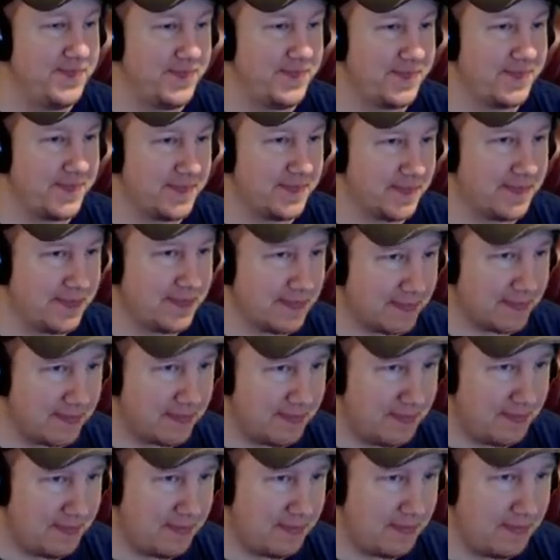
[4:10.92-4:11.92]

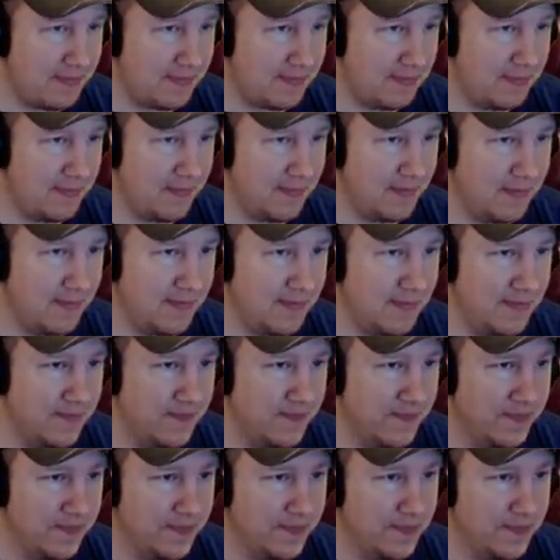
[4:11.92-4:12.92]

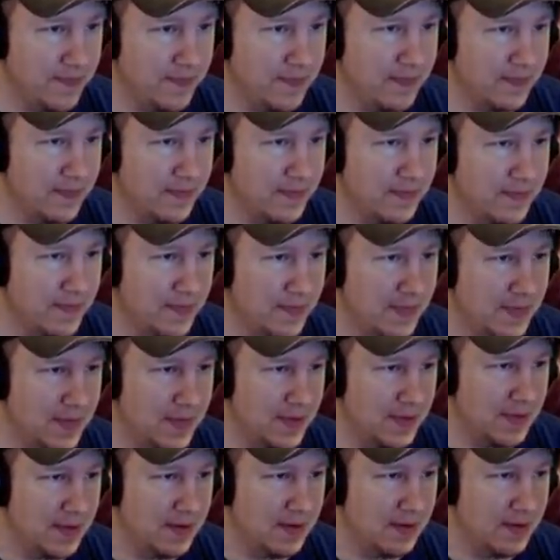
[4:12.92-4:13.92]

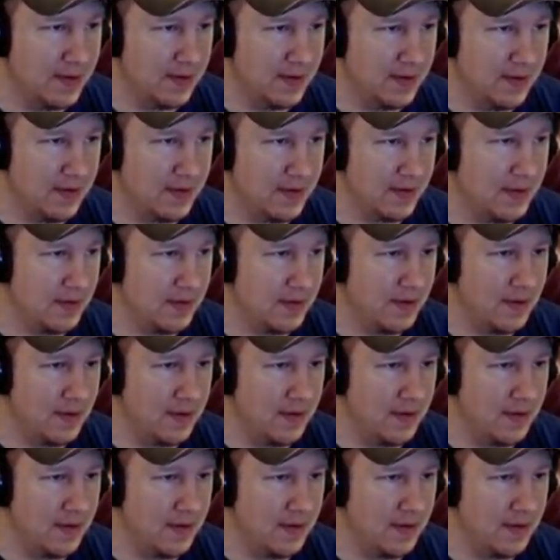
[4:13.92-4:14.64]
Nobody speaks.